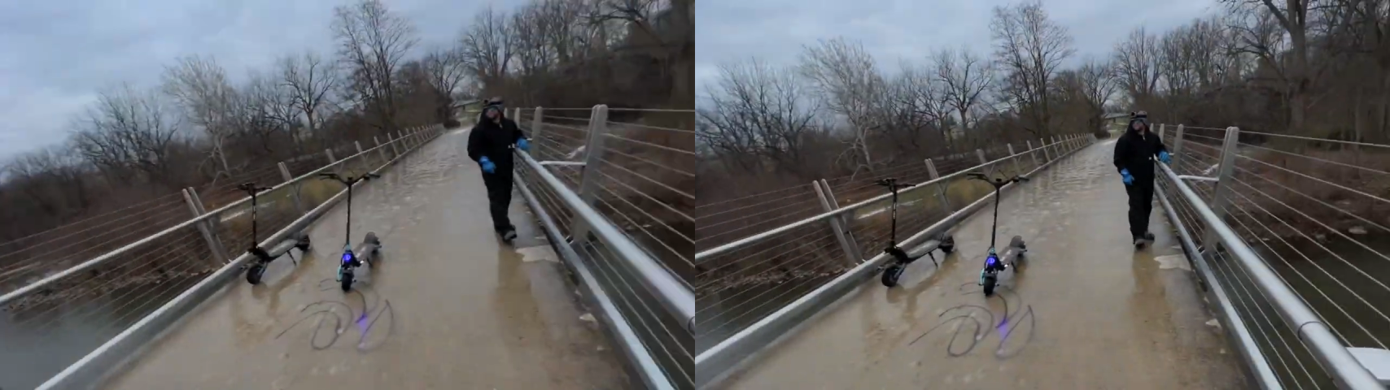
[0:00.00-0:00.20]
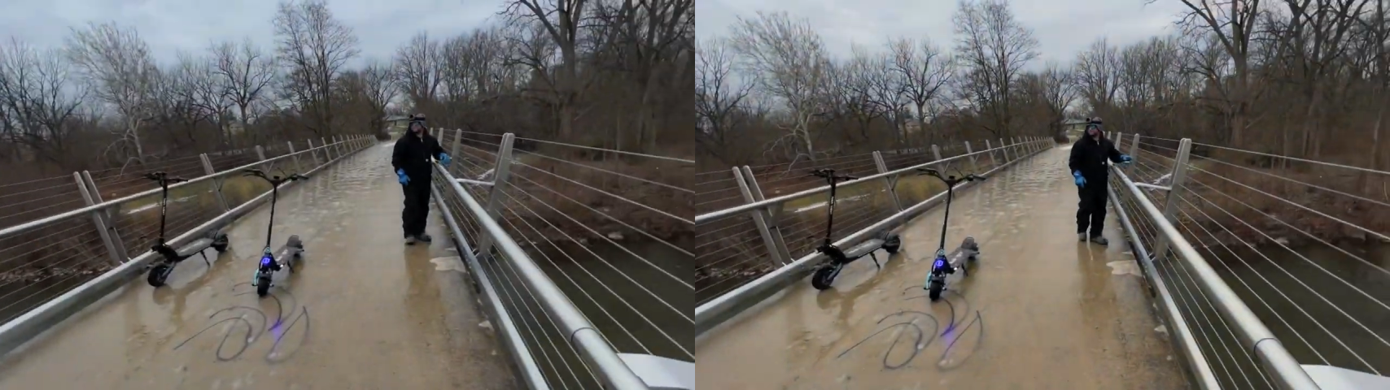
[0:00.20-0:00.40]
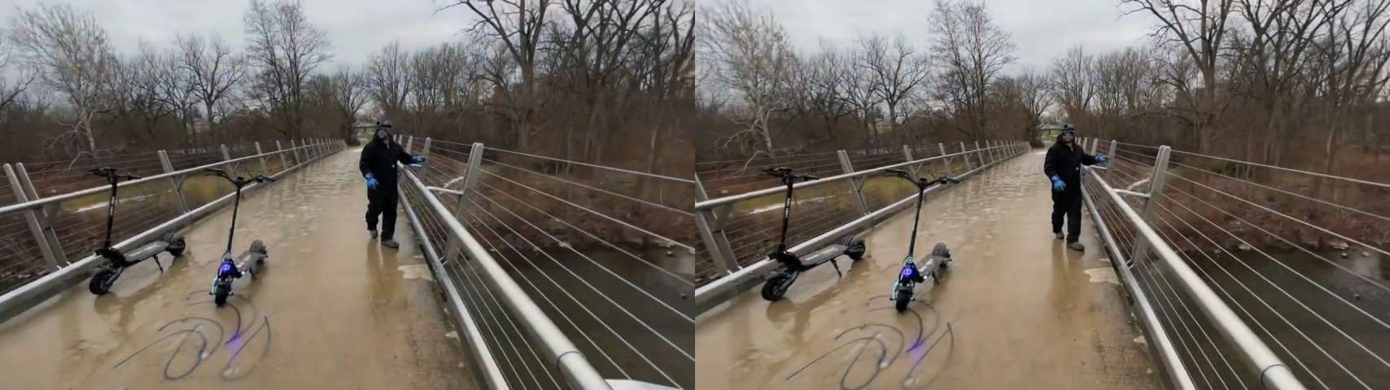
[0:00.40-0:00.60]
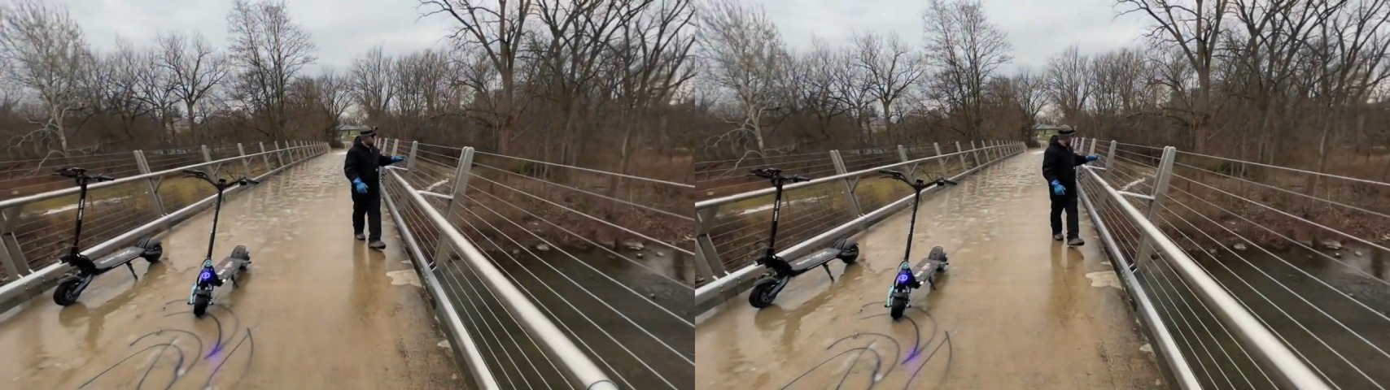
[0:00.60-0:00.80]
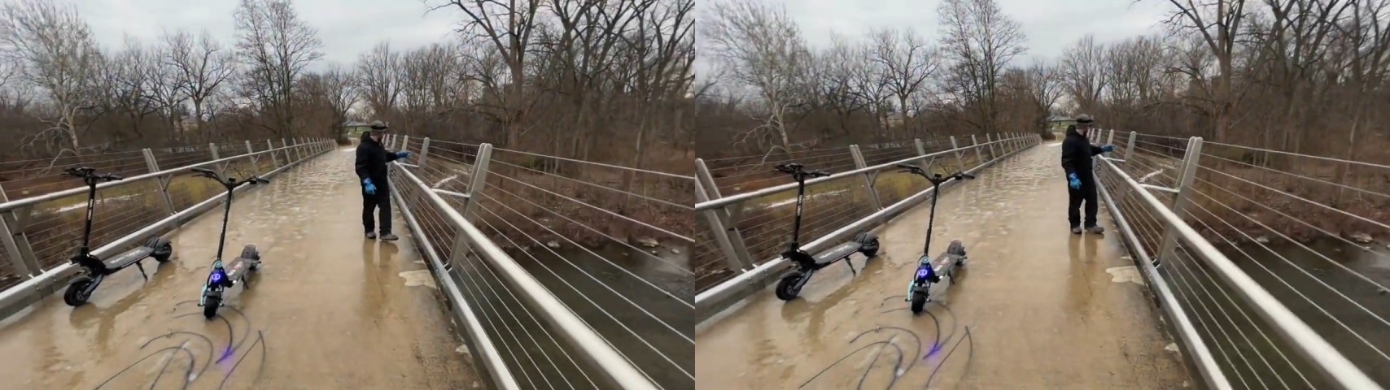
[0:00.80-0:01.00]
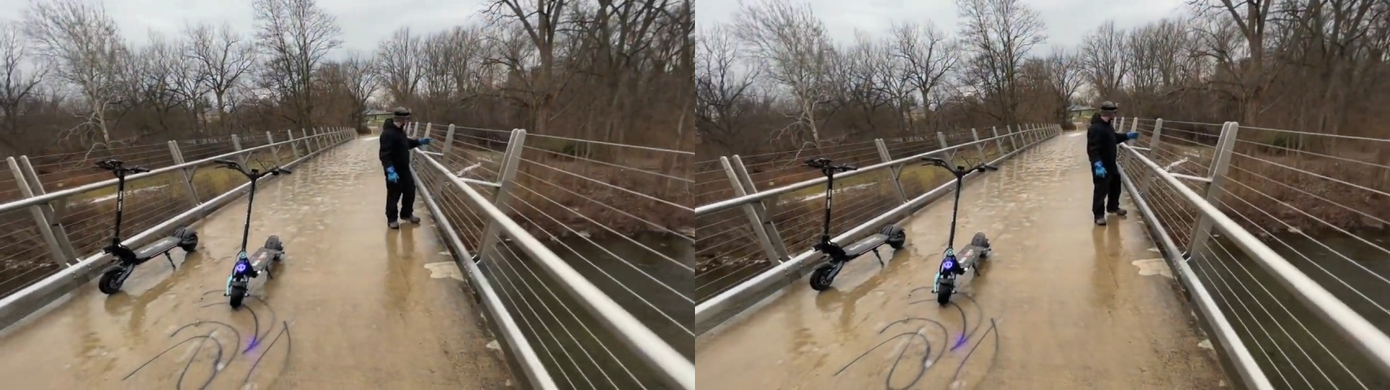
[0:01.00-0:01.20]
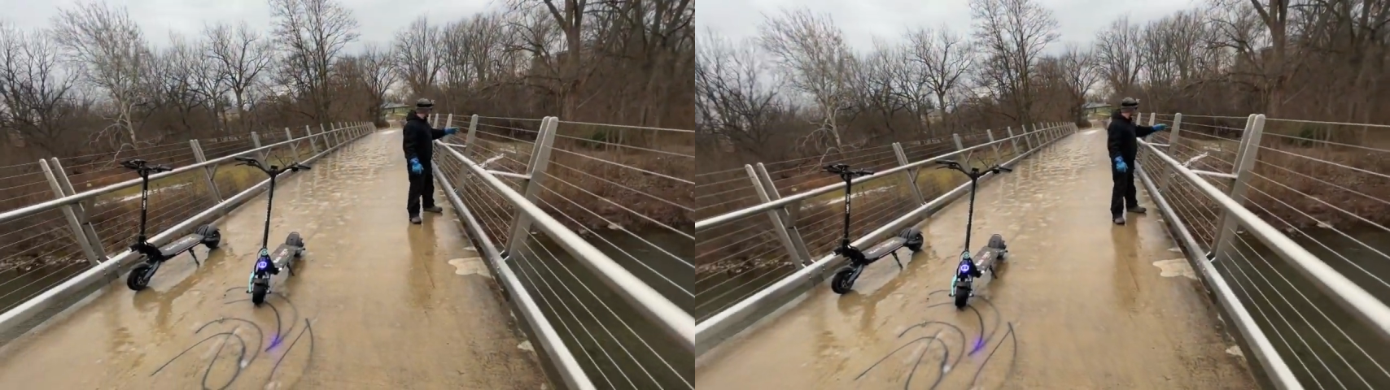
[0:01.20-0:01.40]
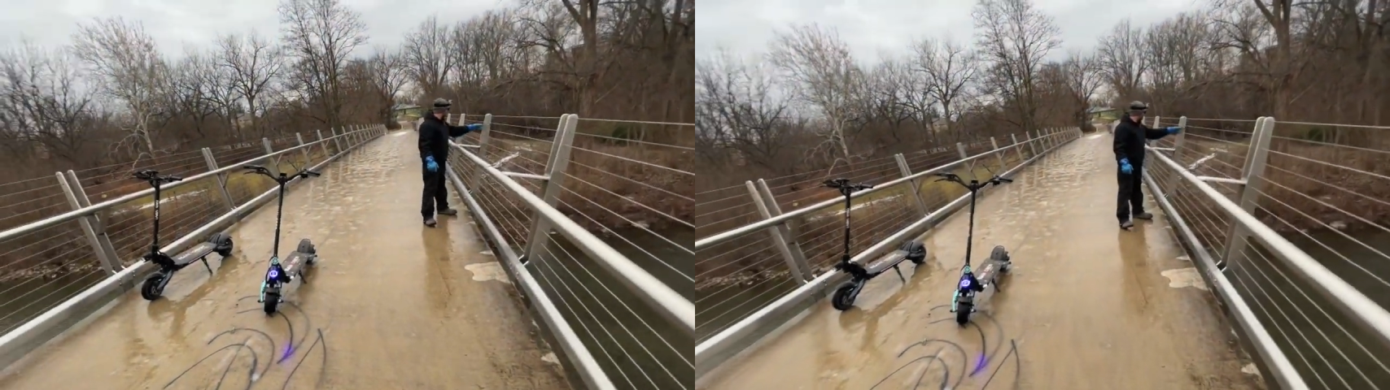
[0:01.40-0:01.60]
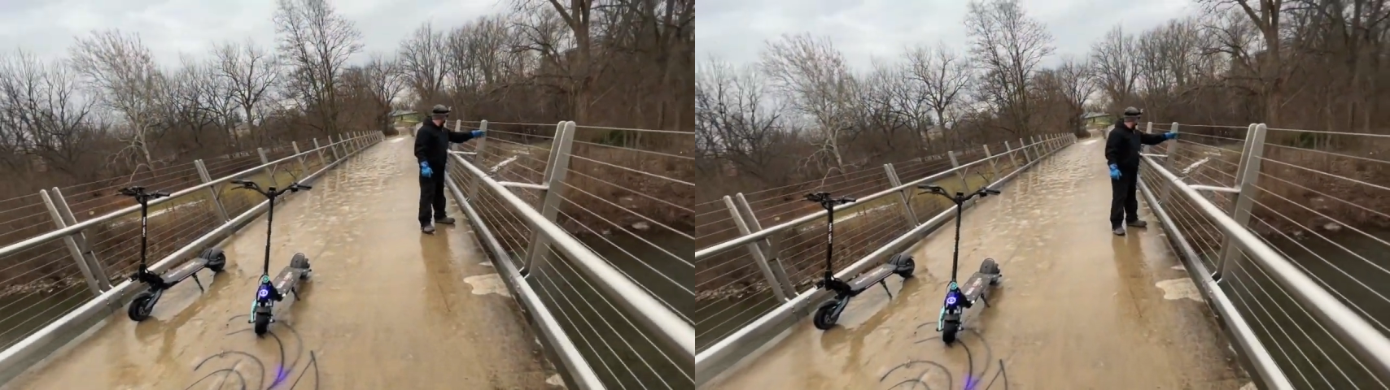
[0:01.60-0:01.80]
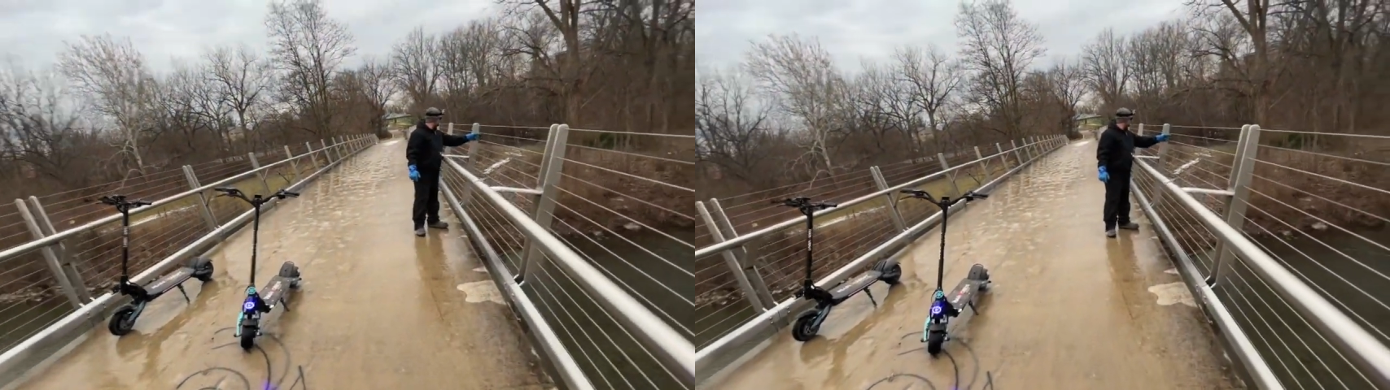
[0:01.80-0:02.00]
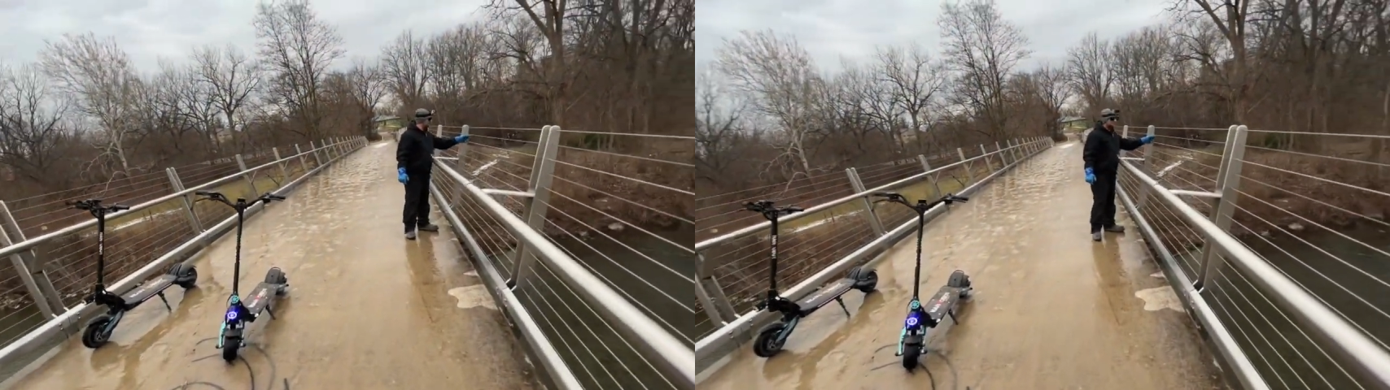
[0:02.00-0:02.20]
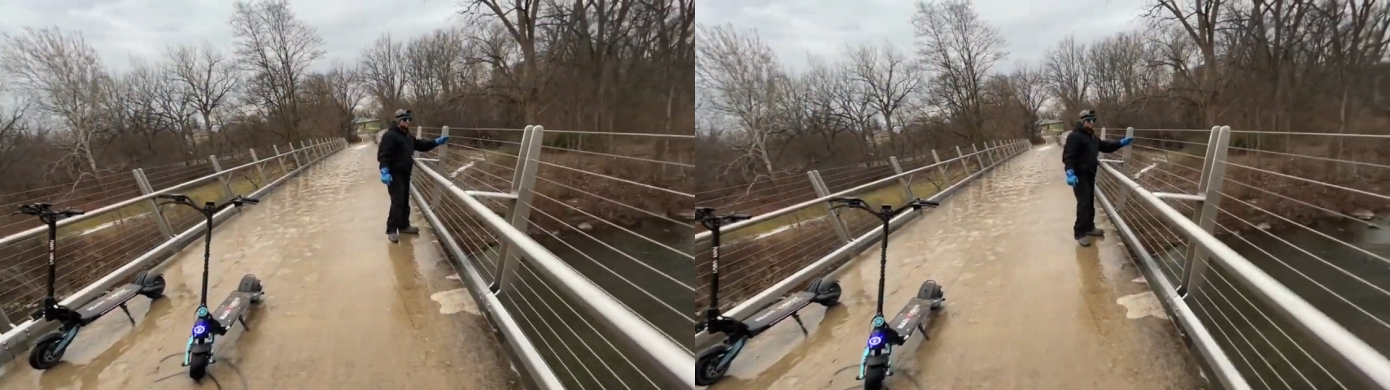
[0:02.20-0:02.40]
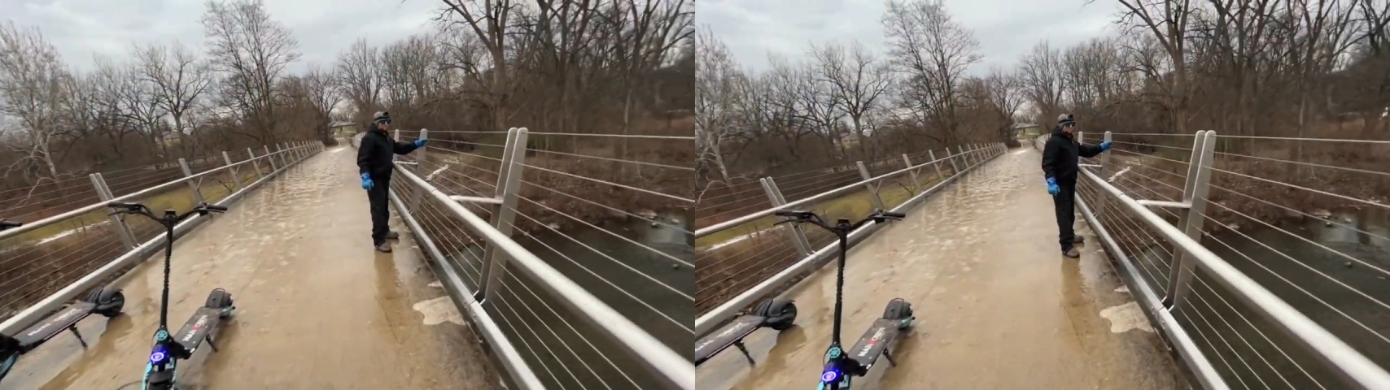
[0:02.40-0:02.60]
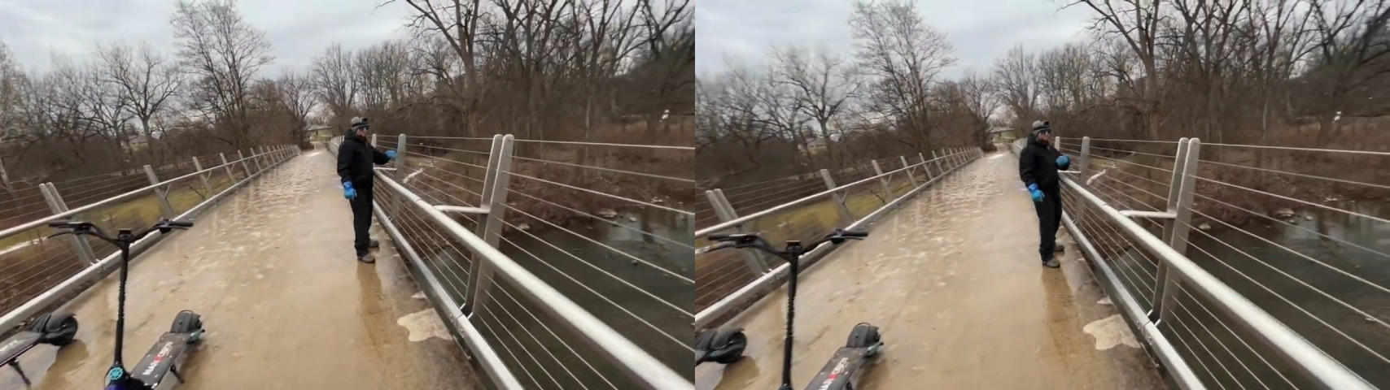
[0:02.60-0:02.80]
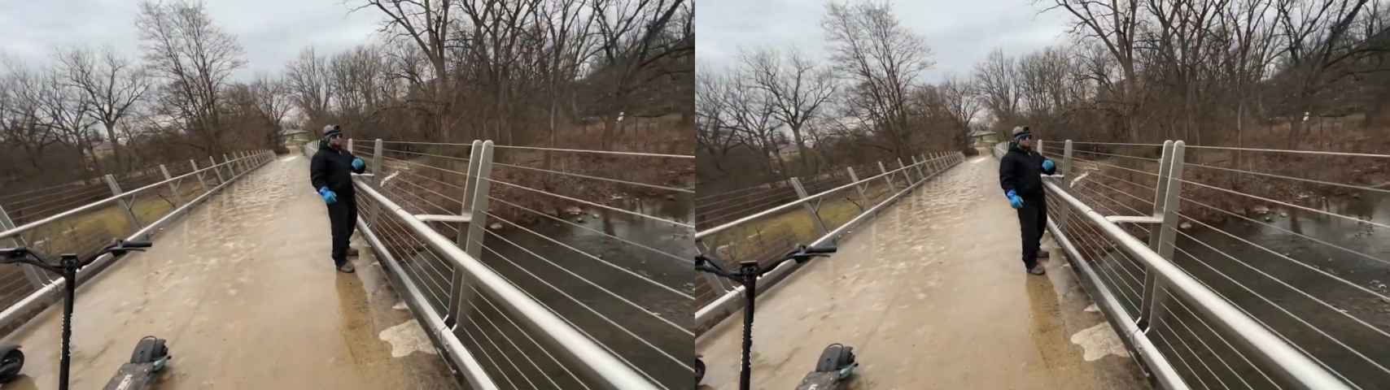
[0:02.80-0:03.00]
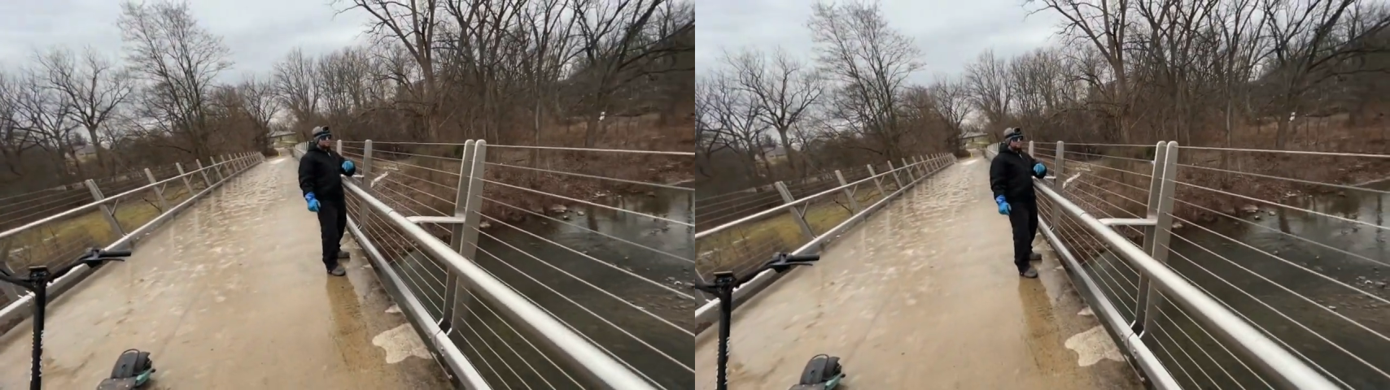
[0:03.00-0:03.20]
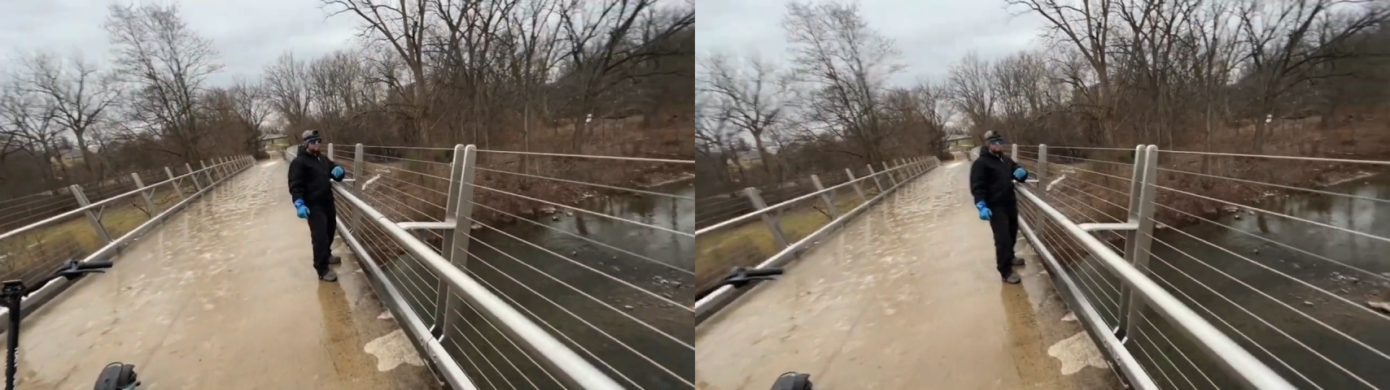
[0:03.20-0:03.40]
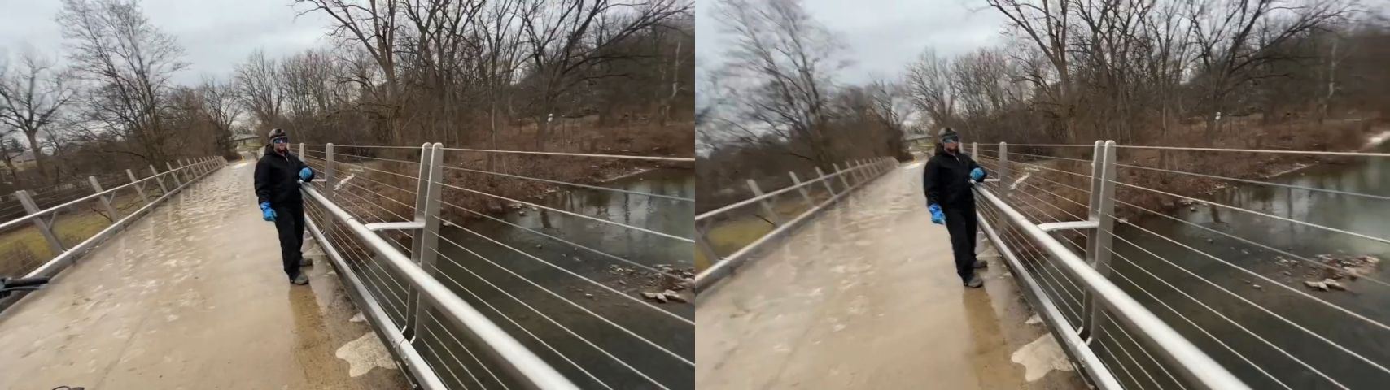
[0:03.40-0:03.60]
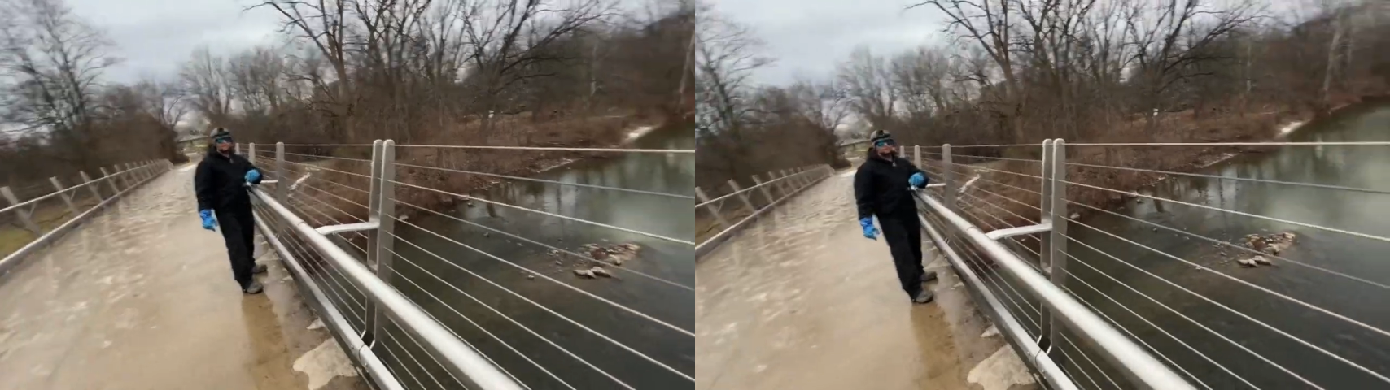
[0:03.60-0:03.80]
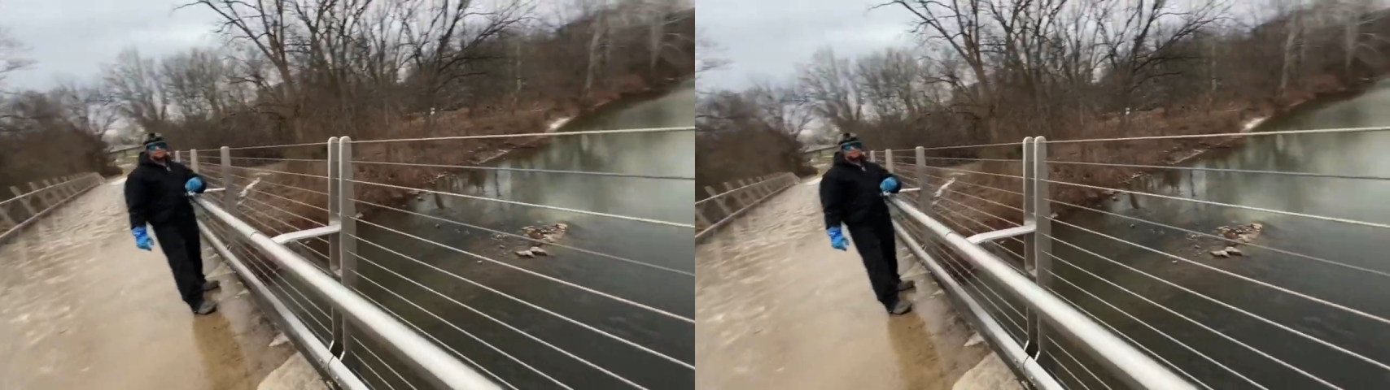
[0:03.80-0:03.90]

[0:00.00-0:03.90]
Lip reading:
No face is visible, so there are no lips to read.